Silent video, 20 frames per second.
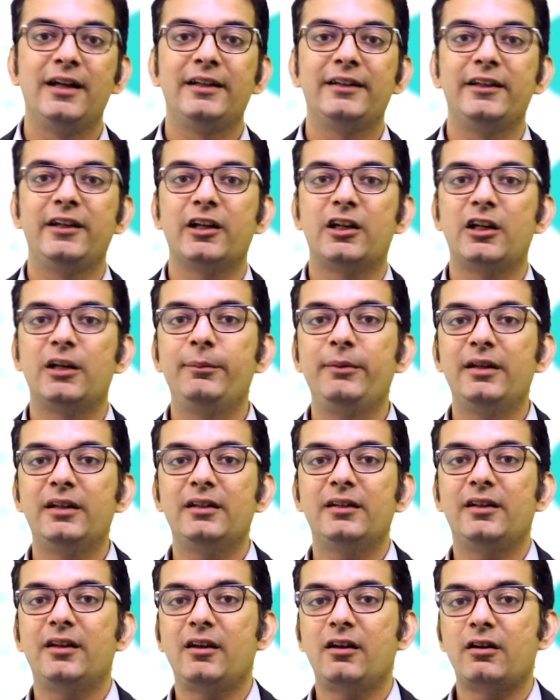They're
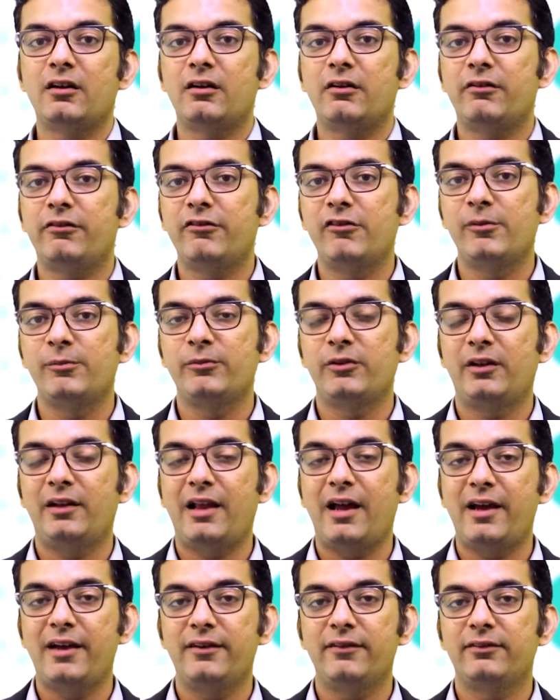coming there from their
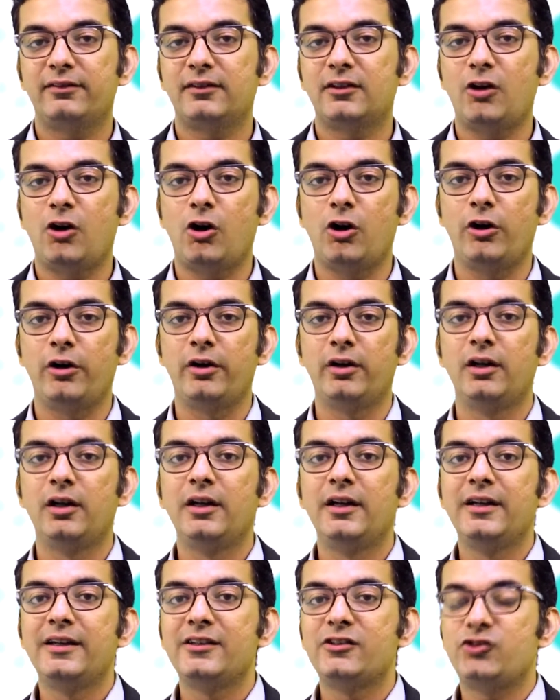lives or
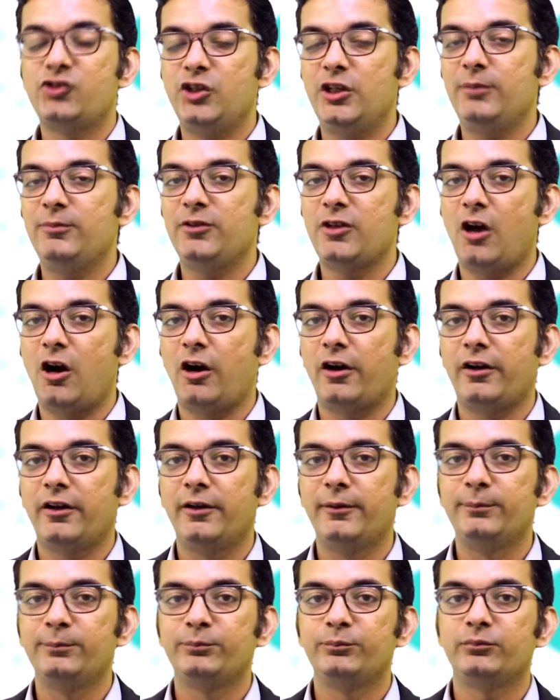StreamYard.
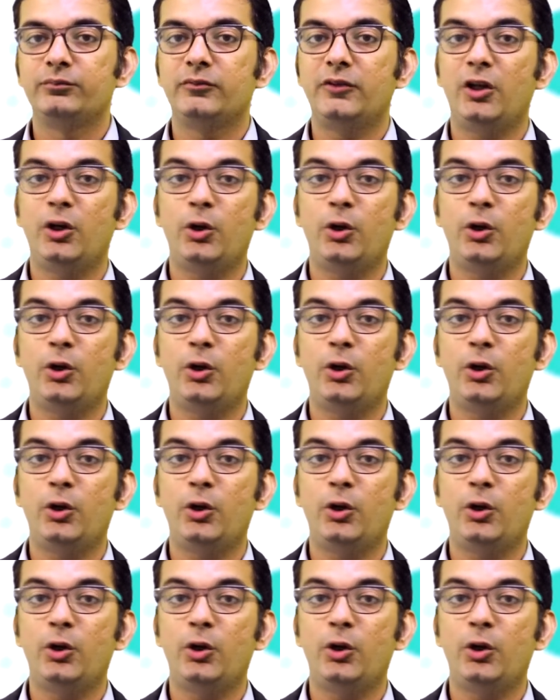They're